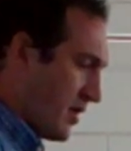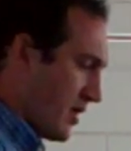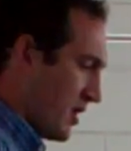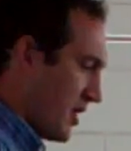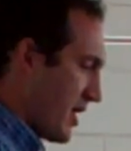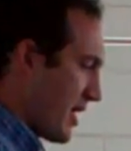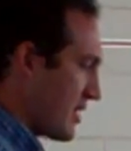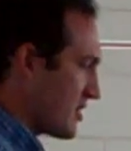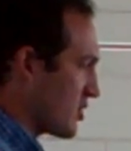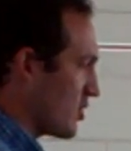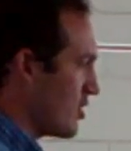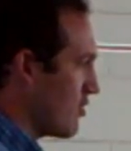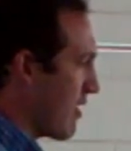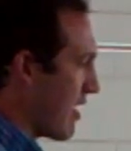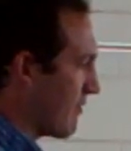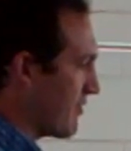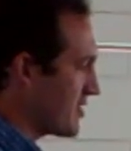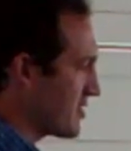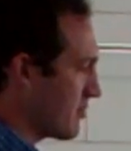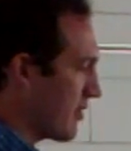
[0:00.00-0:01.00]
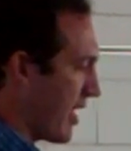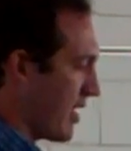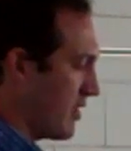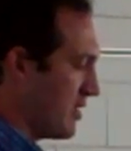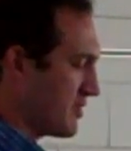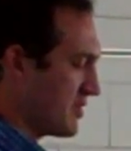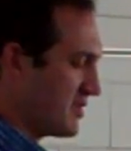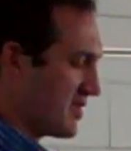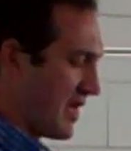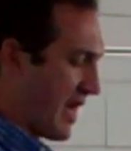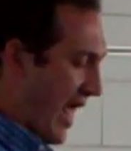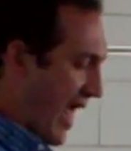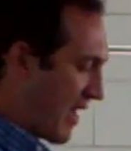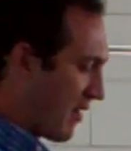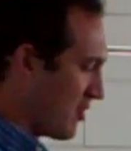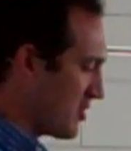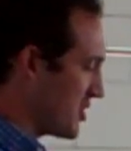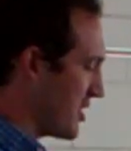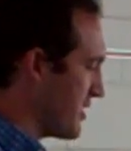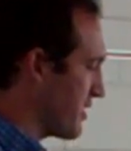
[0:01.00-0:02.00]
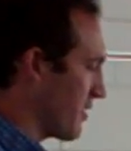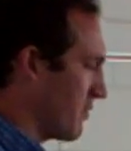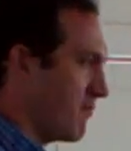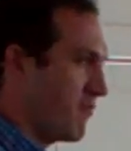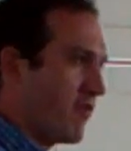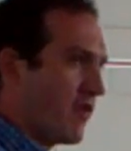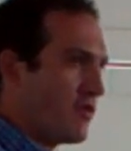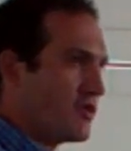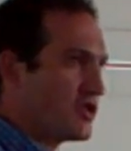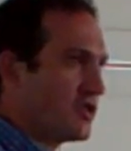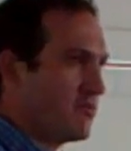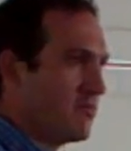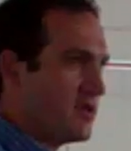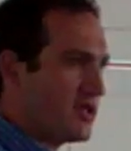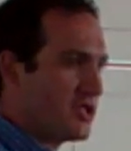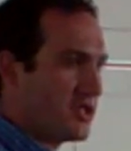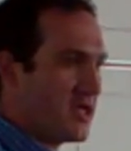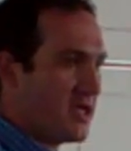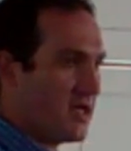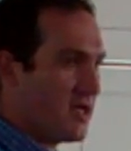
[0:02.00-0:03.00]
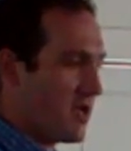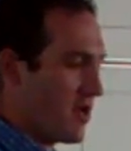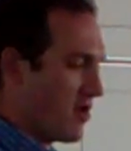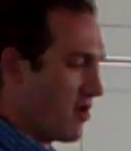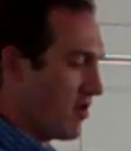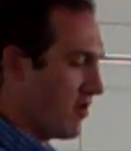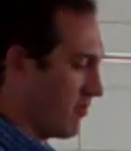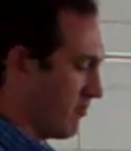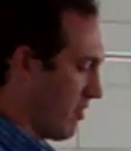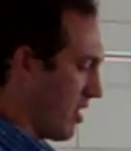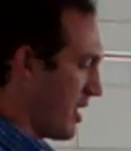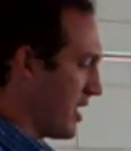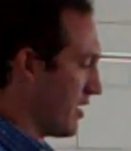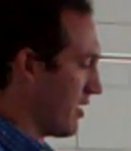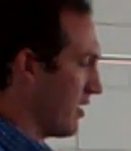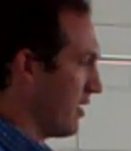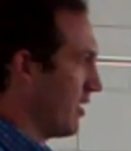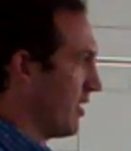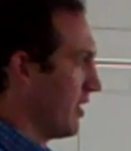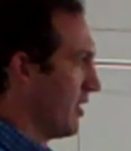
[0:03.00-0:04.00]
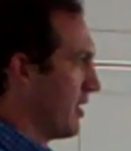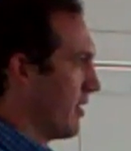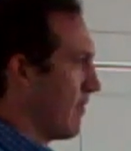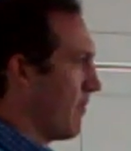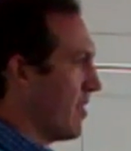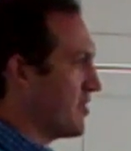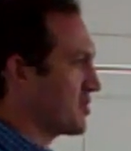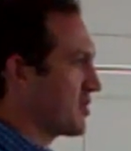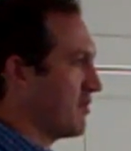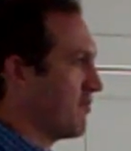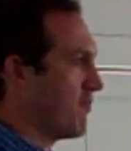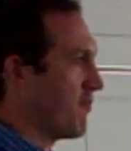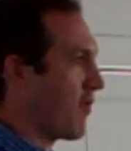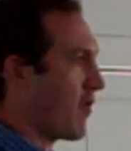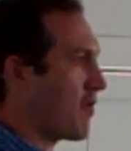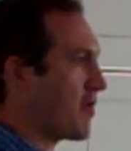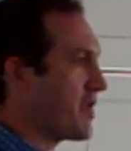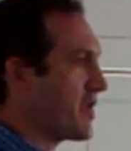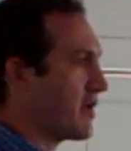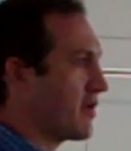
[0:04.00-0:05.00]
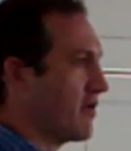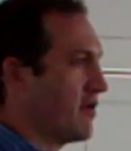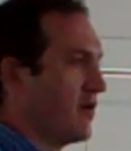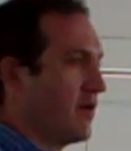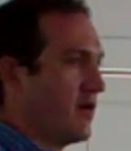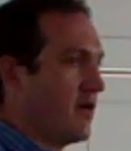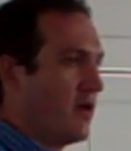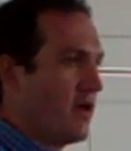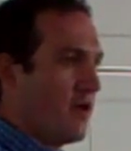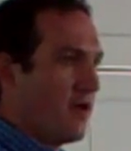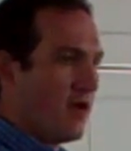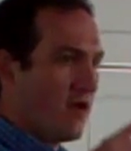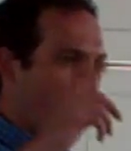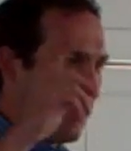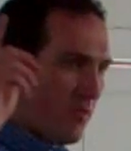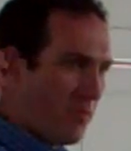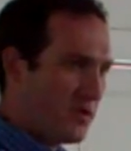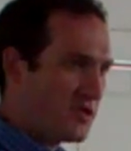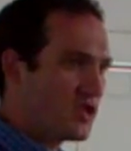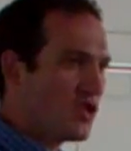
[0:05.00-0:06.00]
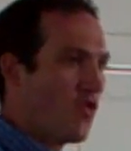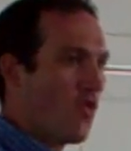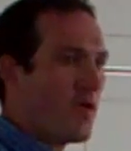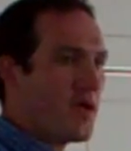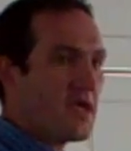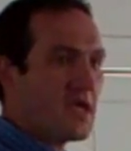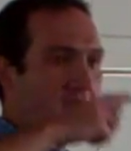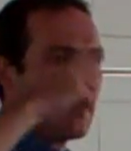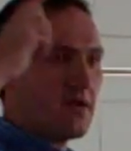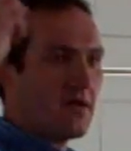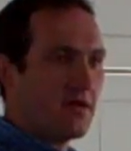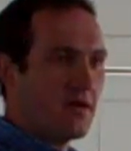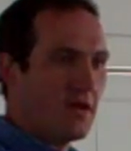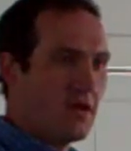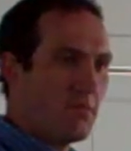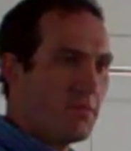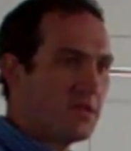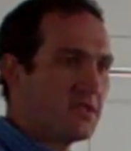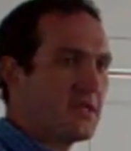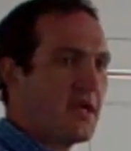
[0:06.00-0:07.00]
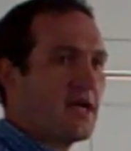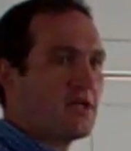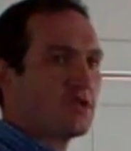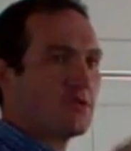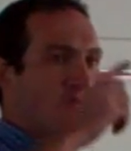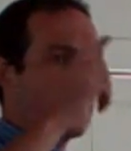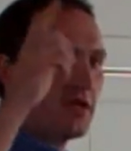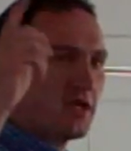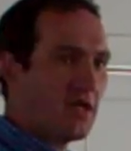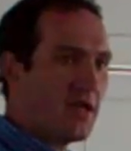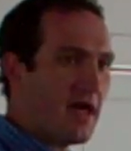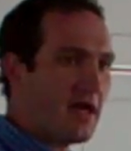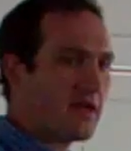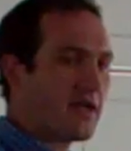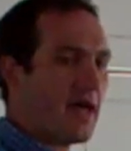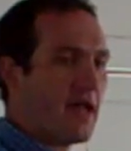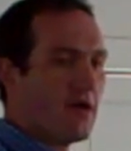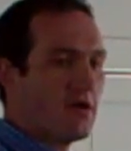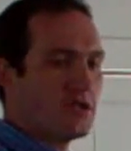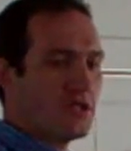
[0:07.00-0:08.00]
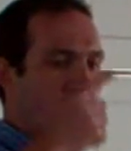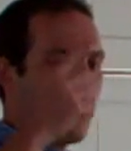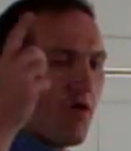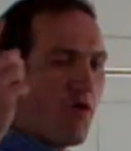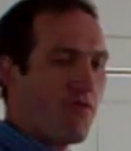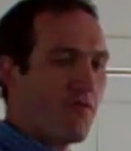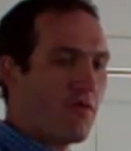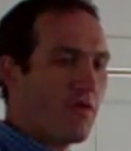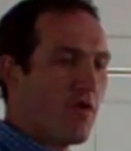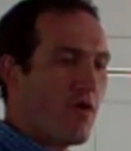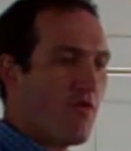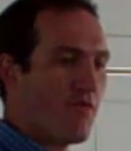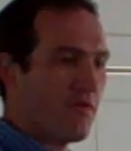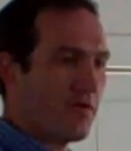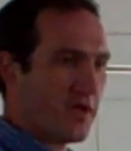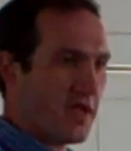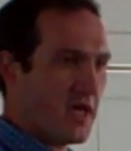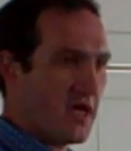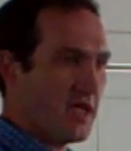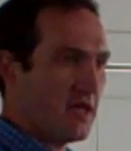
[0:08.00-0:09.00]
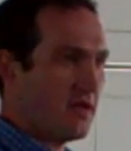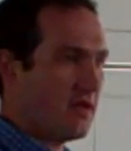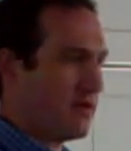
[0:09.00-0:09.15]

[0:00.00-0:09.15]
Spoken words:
yeah, so you have this is an energy conversion machine here, right? It's converting between potential and kinetic energy over and over again,